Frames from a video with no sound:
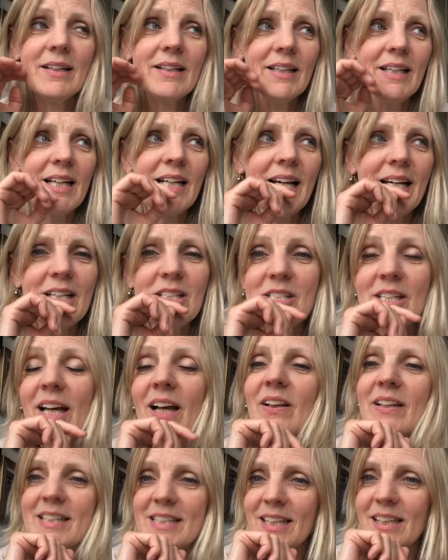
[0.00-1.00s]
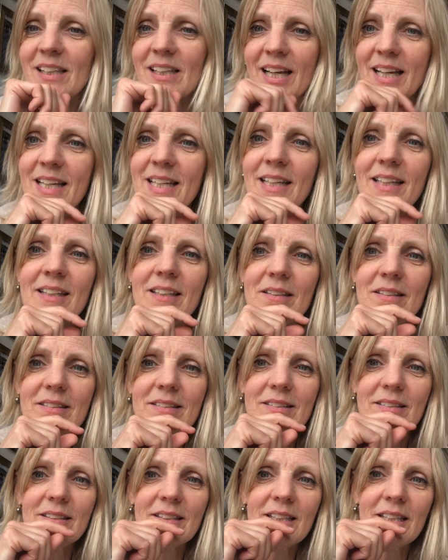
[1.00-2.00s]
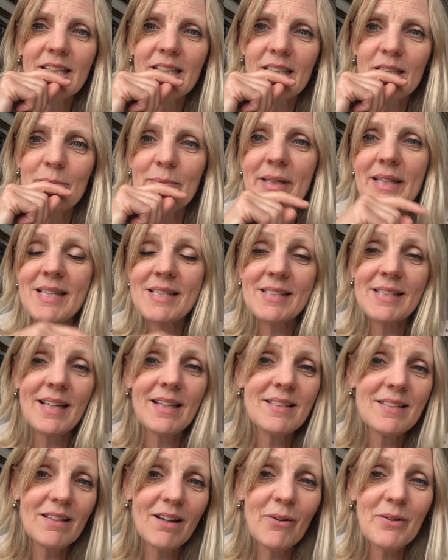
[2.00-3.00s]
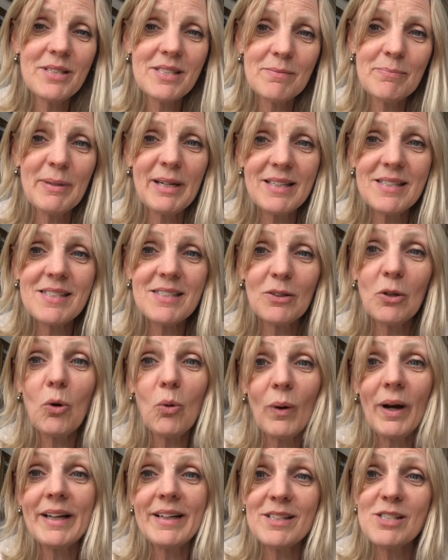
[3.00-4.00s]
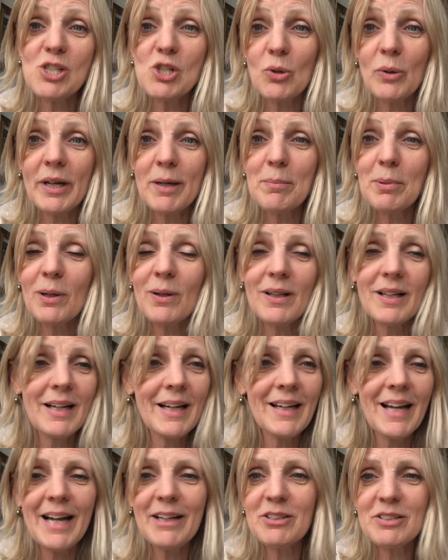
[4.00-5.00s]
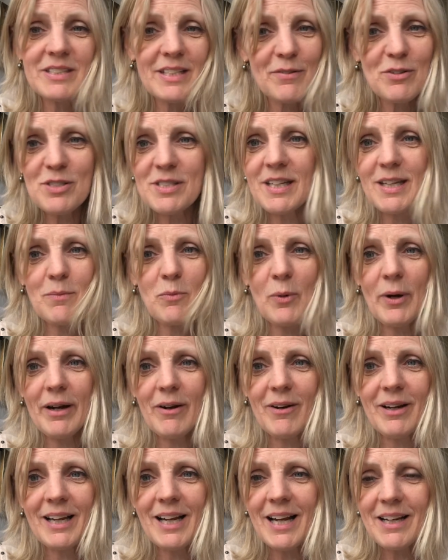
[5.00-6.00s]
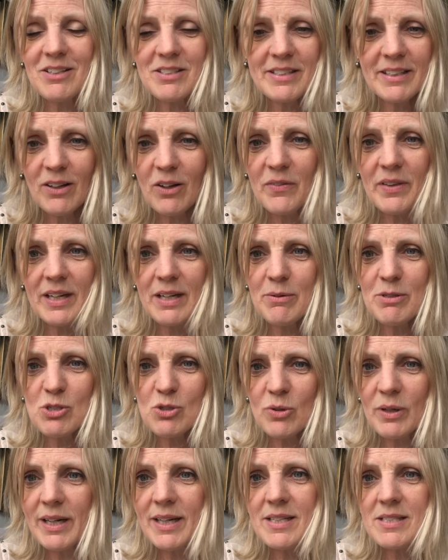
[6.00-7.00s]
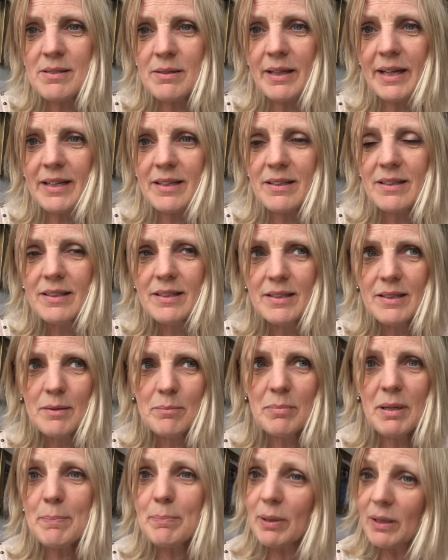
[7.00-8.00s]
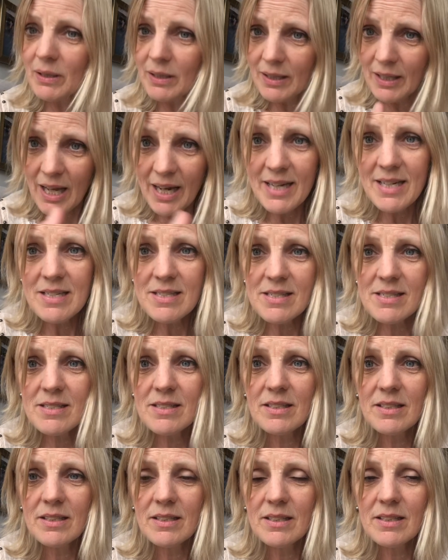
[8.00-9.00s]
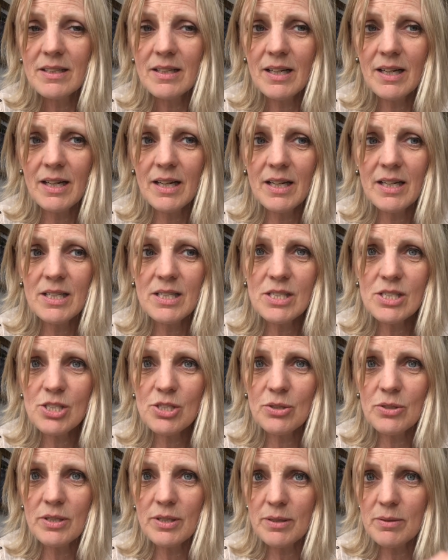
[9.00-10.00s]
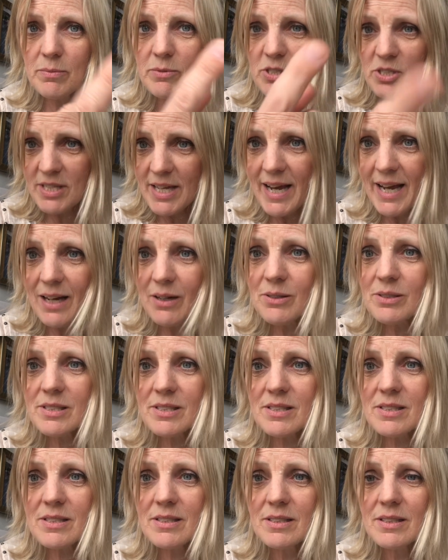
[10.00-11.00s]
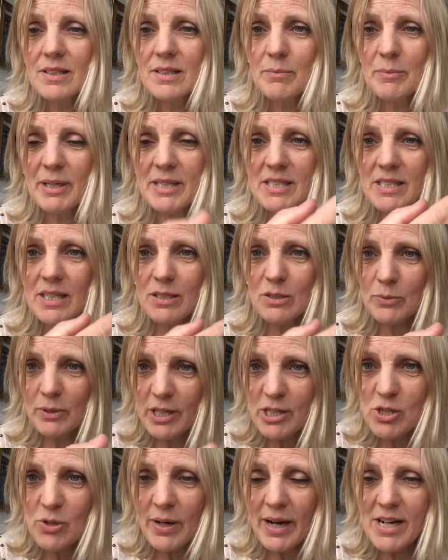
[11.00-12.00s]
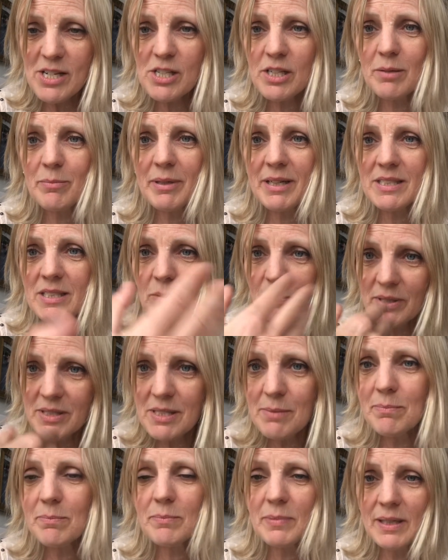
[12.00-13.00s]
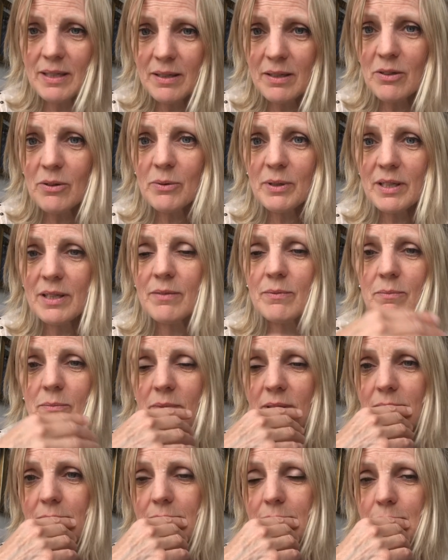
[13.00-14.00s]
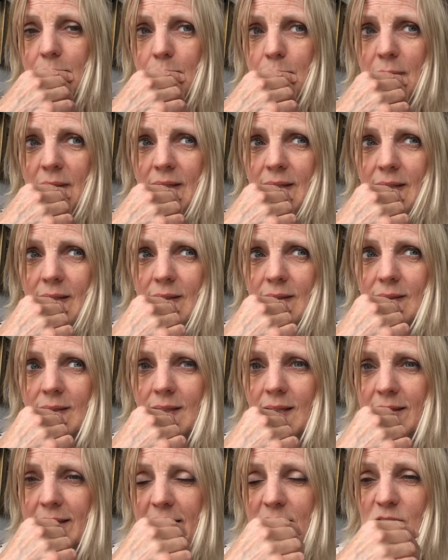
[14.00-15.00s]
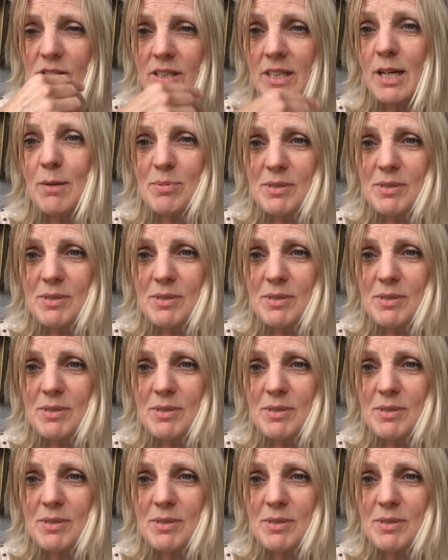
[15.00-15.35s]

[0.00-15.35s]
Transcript: and i could tell he didn't like it and but he said it's, oh it's but it's still quite enjoyable I, I could never see him wearing it i could tell that he was trying to like be polite uh, to the to the house because he doesn't want to trash it because he wants to be you know give be that they should keep